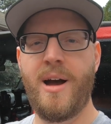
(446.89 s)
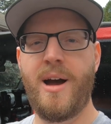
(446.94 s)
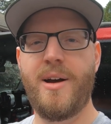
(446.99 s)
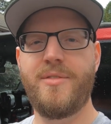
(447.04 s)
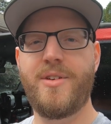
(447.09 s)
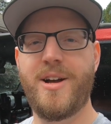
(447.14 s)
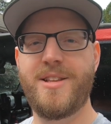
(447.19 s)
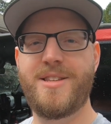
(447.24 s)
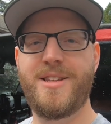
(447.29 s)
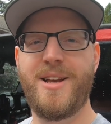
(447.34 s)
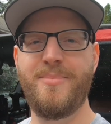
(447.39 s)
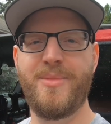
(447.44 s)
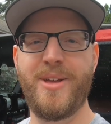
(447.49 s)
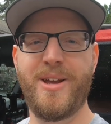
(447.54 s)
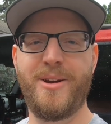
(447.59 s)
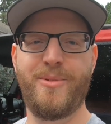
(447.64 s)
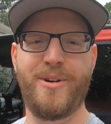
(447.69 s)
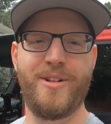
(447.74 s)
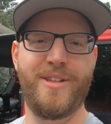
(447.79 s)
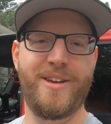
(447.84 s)
I've got
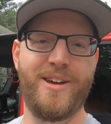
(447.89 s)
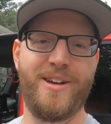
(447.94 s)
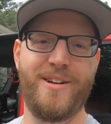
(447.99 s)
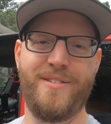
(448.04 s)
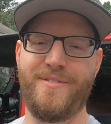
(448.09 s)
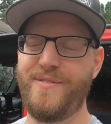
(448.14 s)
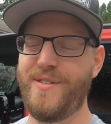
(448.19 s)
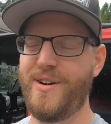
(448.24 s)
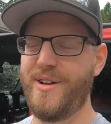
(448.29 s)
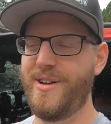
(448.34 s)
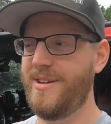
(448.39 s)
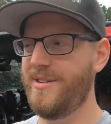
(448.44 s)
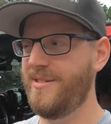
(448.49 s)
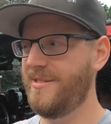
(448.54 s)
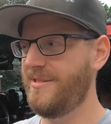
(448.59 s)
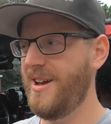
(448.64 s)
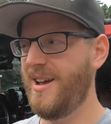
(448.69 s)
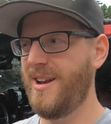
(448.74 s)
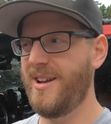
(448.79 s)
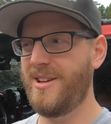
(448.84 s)
something really kind of fun
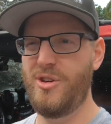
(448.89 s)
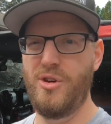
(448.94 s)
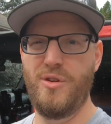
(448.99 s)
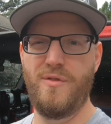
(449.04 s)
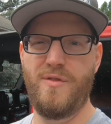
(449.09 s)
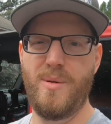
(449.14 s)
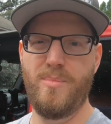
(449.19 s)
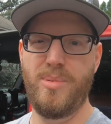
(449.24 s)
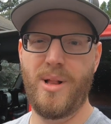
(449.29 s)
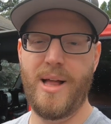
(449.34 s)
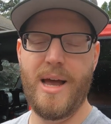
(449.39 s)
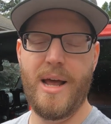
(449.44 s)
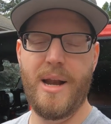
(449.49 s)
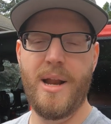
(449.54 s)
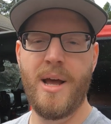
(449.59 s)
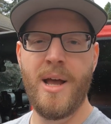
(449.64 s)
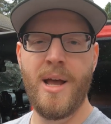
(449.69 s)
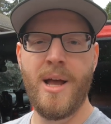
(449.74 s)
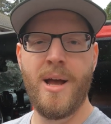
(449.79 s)
and kind of goofy planned.